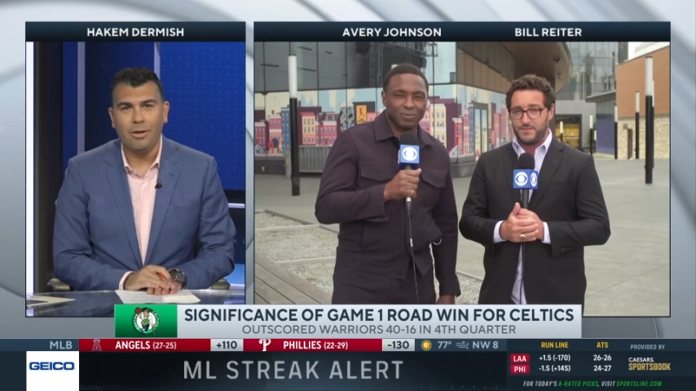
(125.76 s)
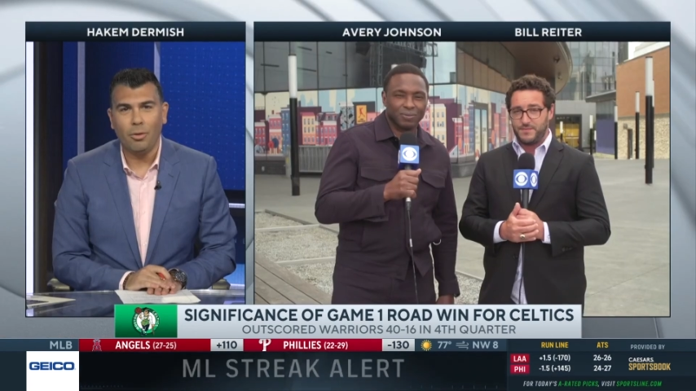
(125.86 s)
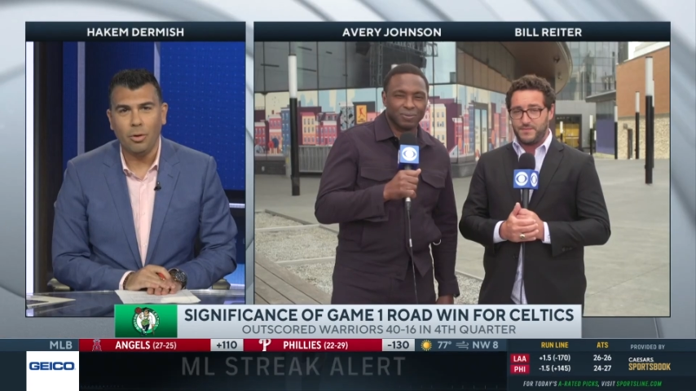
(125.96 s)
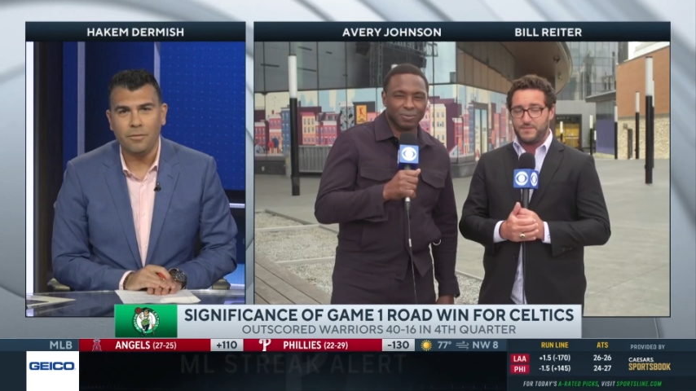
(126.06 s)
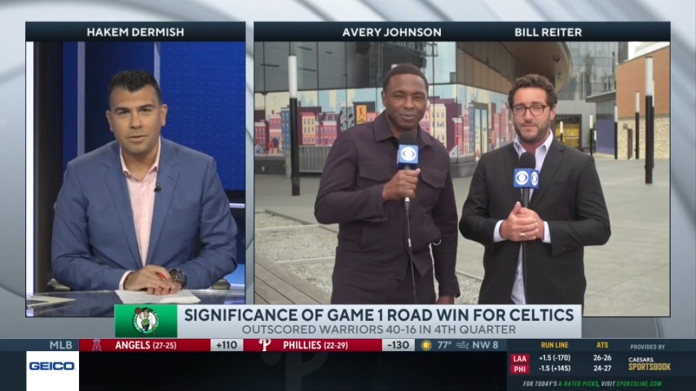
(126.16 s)

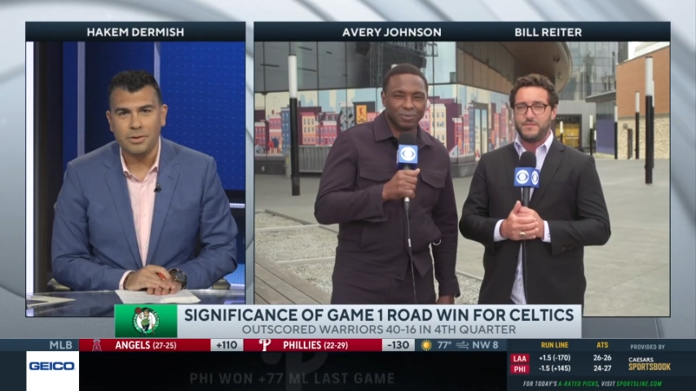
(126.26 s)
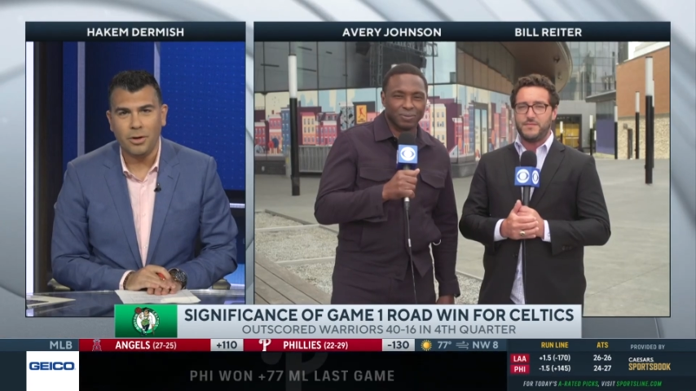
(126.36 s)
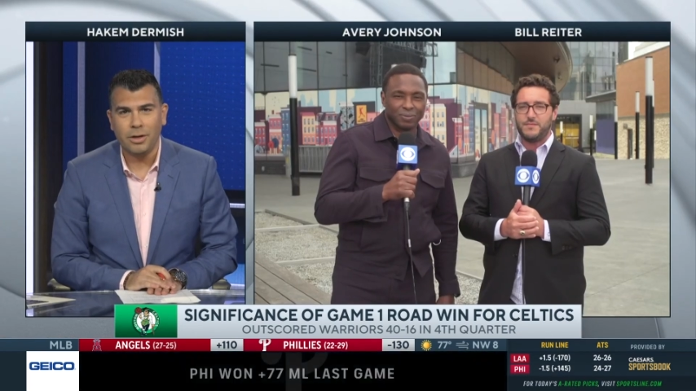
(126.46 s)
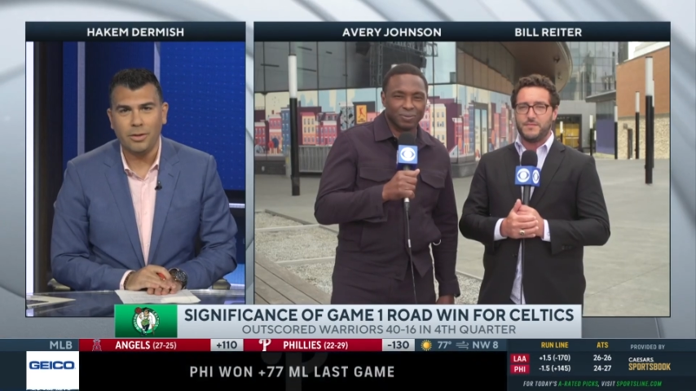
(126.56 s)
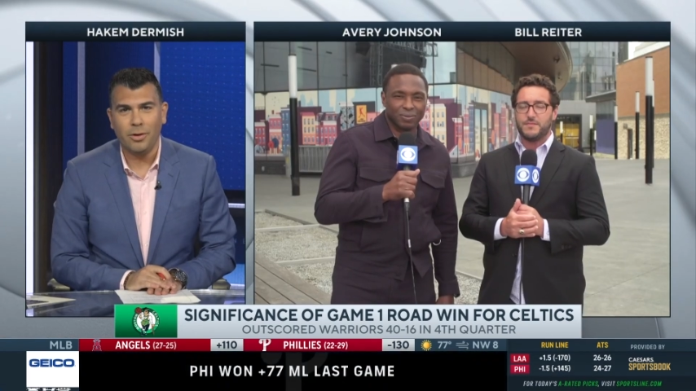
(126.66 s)
Speaker 1: Horford,
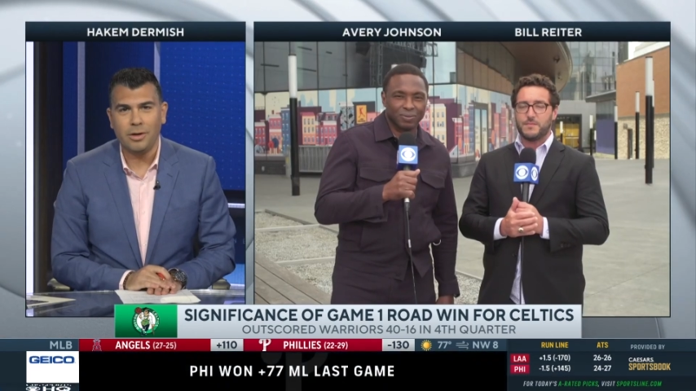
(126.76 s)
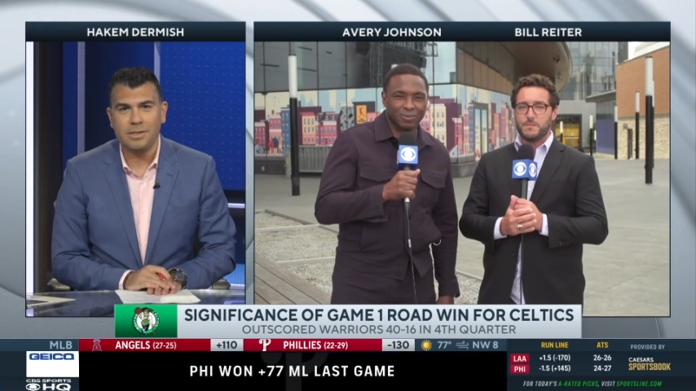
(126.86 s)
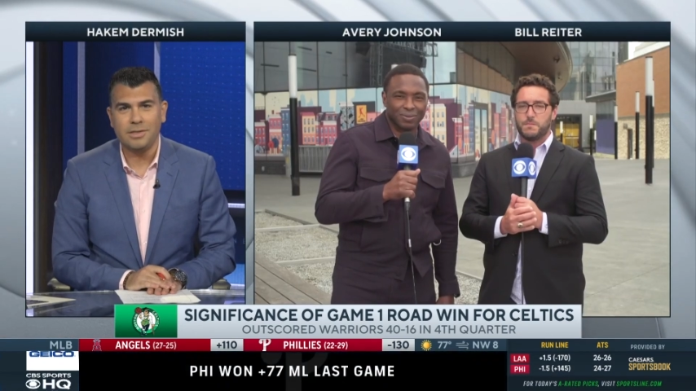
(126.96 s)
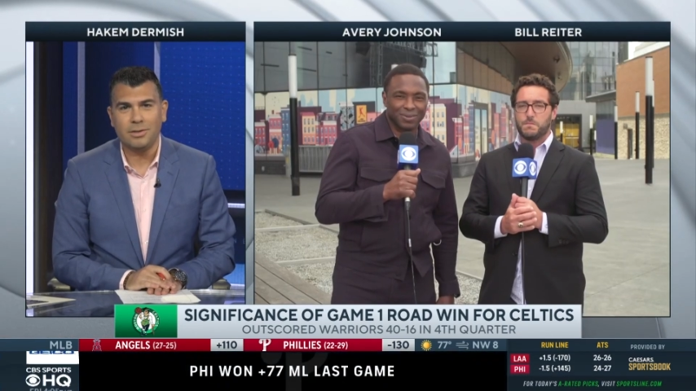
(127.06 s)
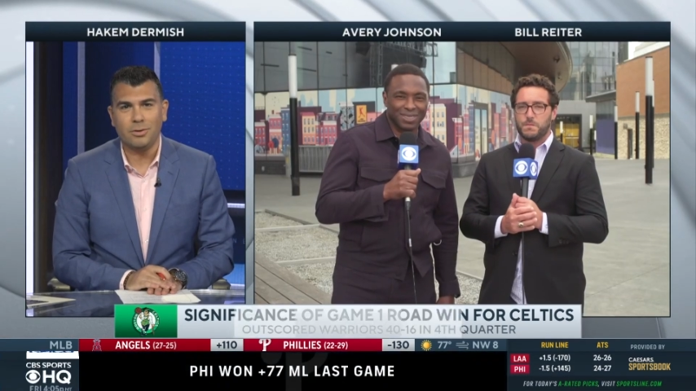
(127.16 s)
turning
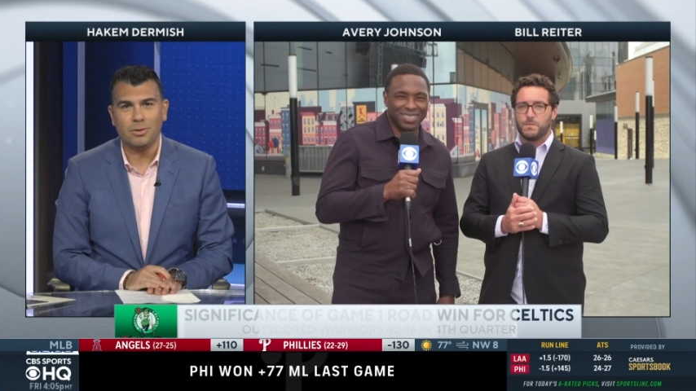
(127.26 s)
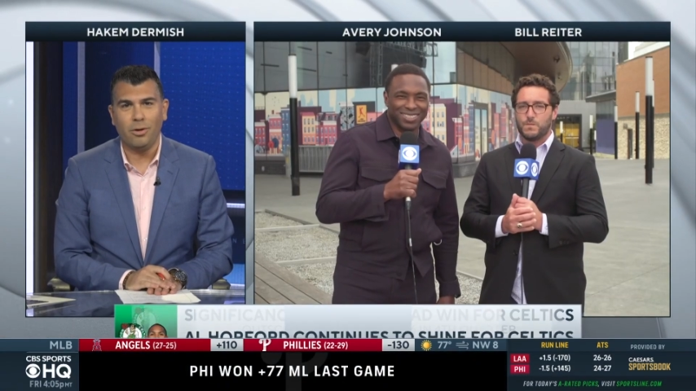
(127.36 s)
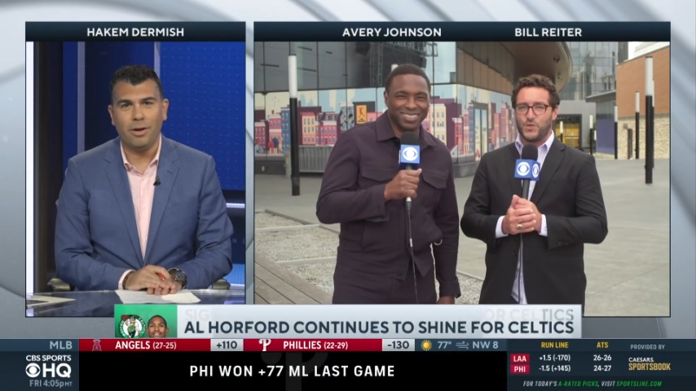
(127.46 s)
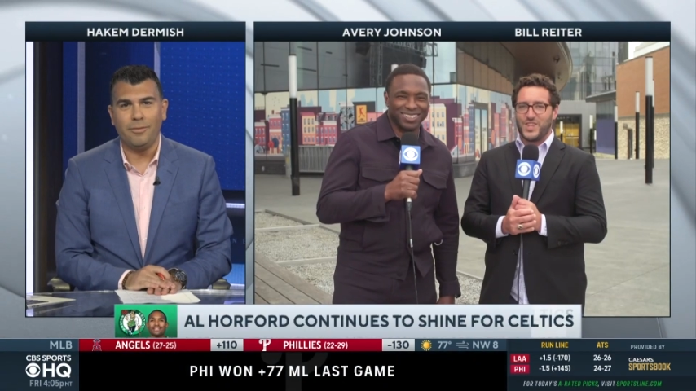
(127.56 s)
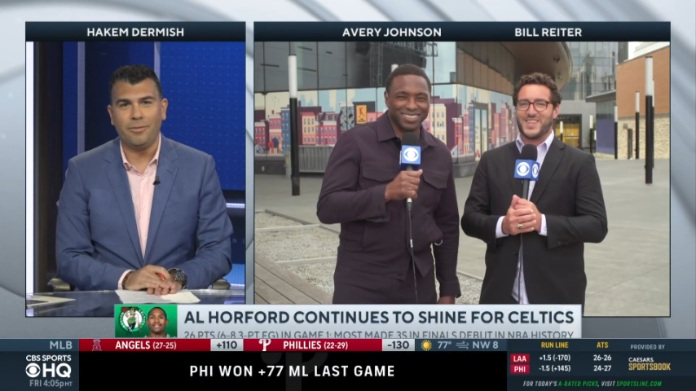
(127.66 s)
thirty-six years
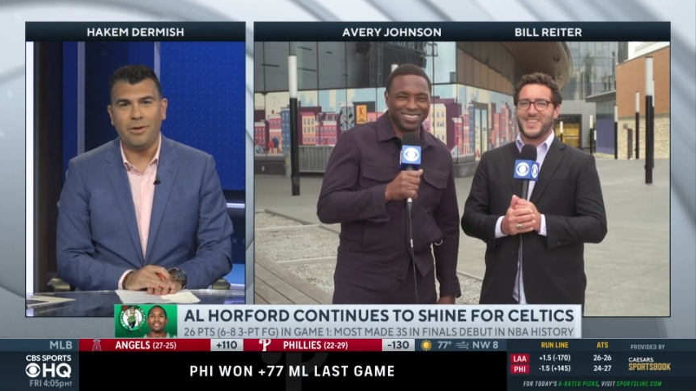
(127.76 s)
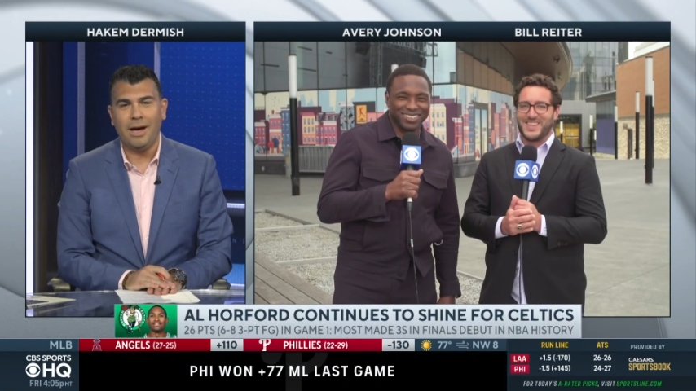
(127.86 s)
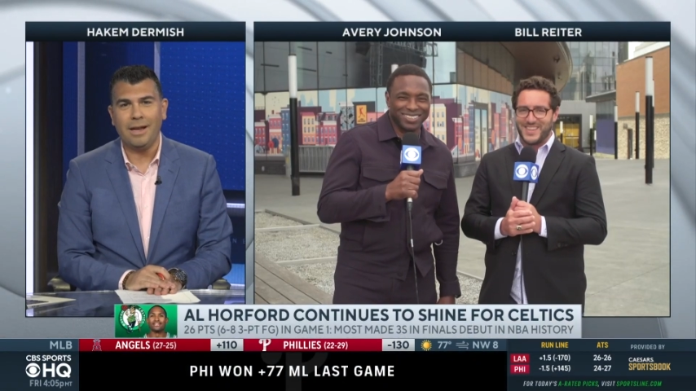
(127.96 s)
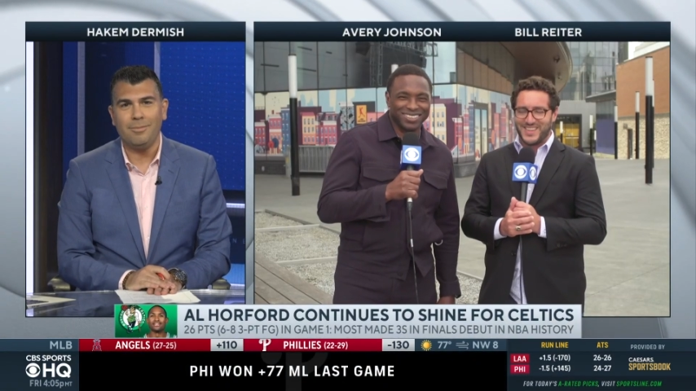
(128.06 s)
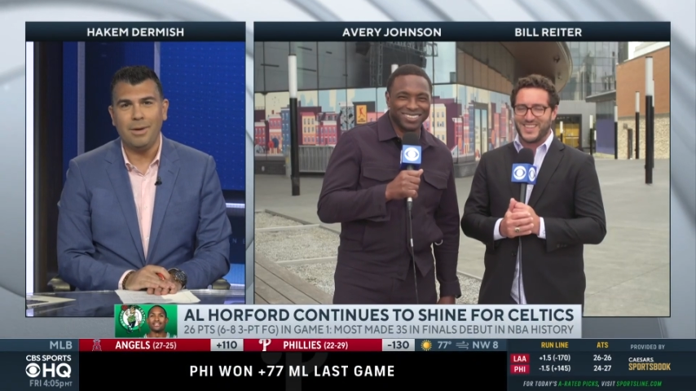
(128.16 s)
old on
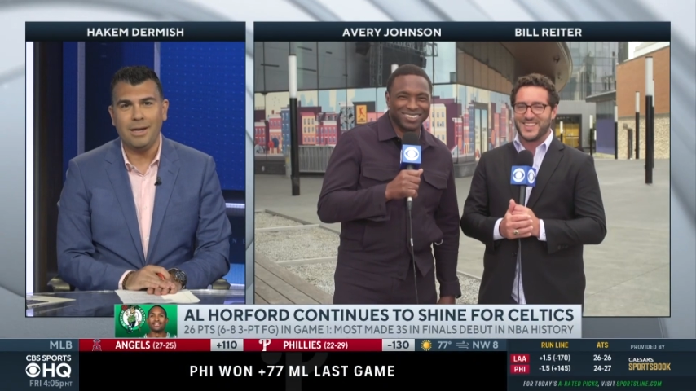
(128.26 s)
Friday, made